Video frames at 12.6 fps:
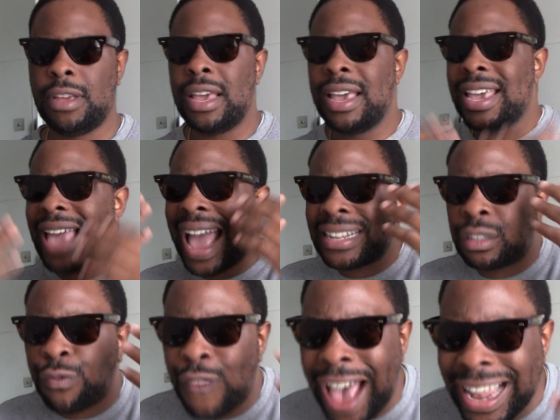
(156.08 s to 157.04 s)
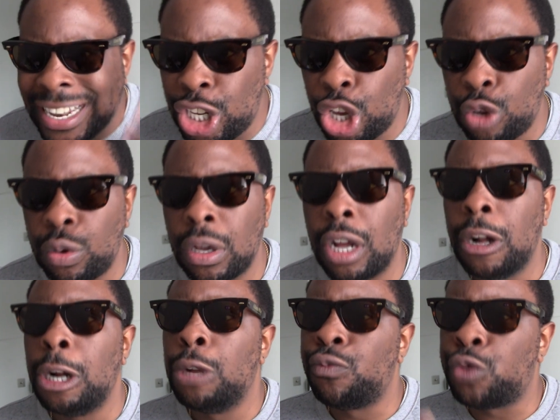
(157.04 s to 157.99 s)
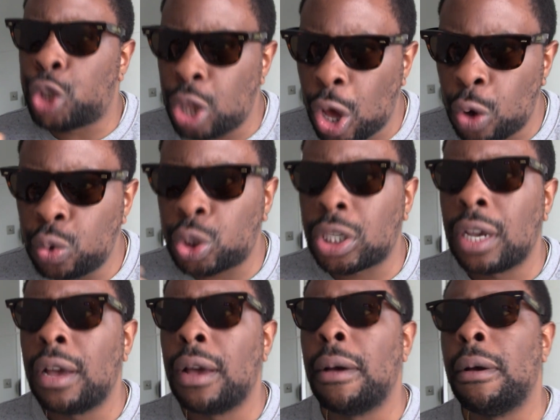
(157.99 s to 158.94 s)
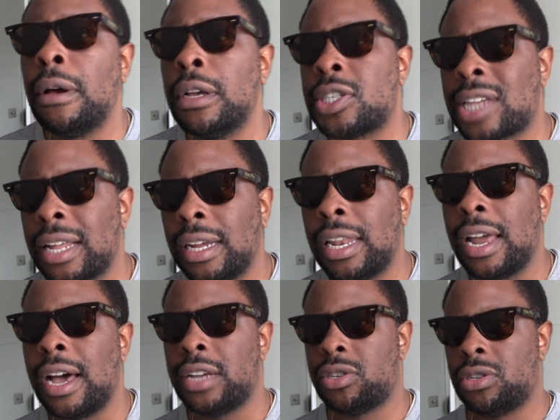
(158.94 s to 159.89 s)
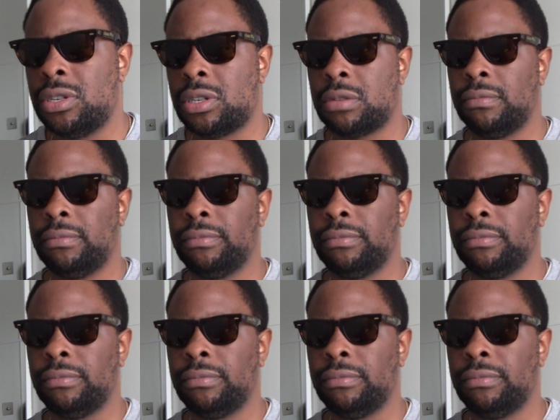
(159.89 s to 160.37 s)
It adds value to those sunglasses.